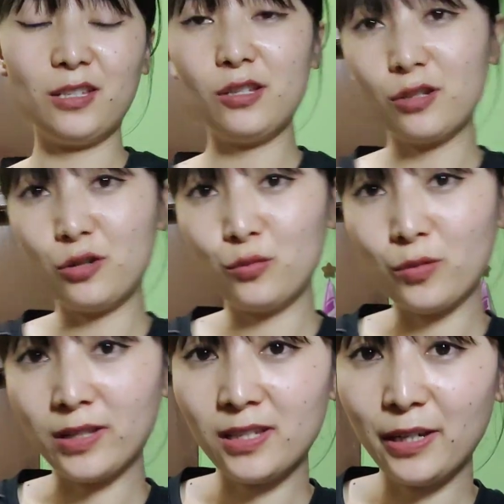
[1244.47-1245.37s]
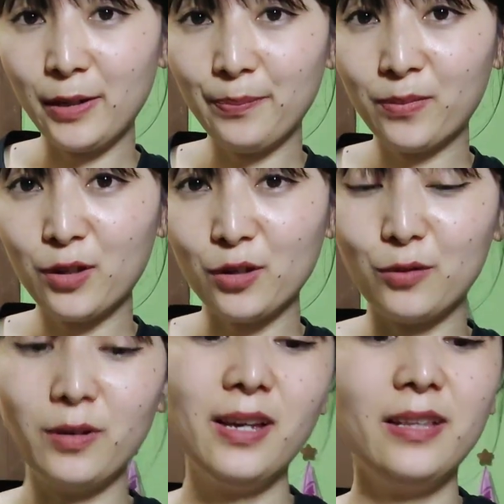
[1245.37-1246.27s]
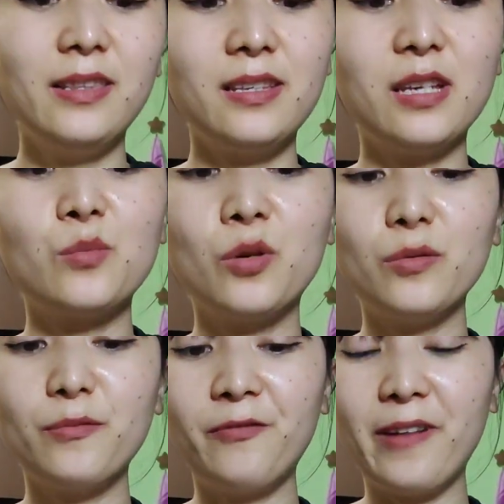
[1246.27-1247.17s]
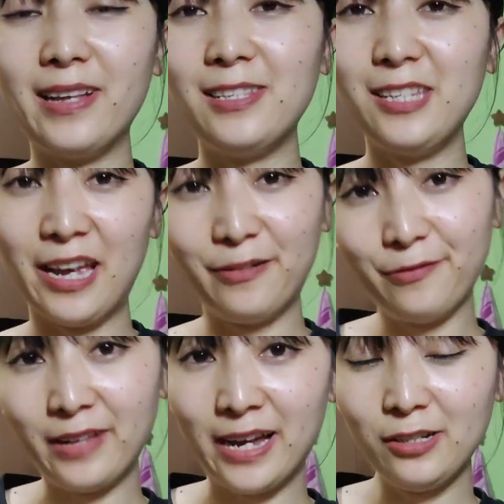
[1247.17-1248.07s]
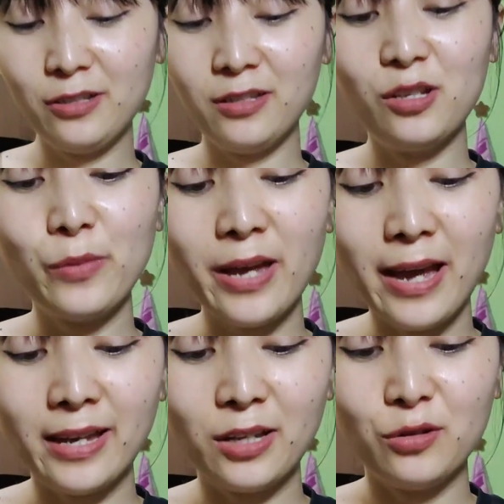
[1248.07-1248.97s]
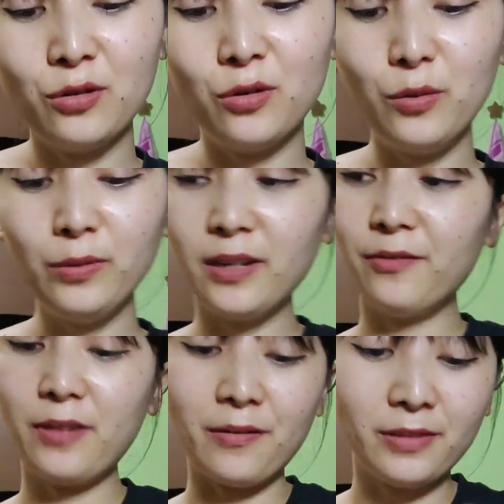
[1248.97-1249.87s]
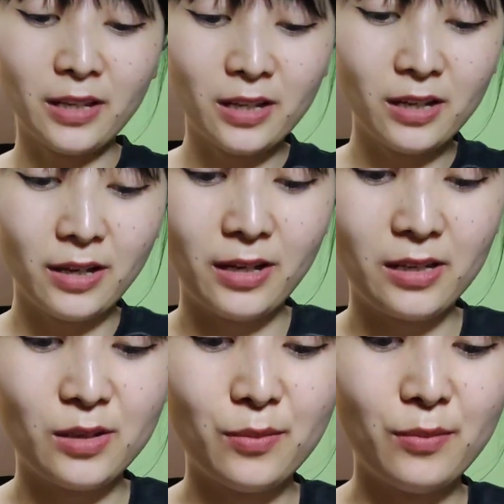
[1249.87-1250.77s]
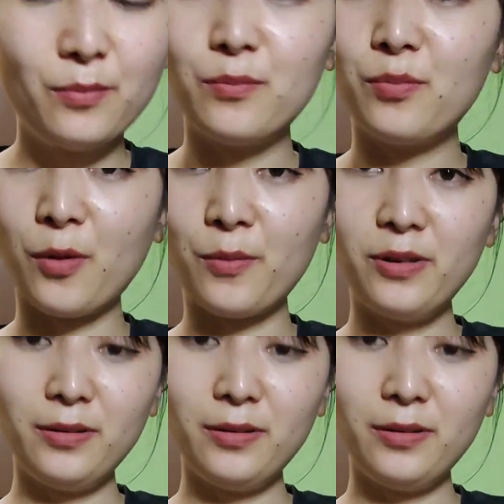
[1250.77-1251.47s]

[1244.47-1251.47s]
is a good one, see? So this has both fats and flesh. This way I get to know if everything is proper.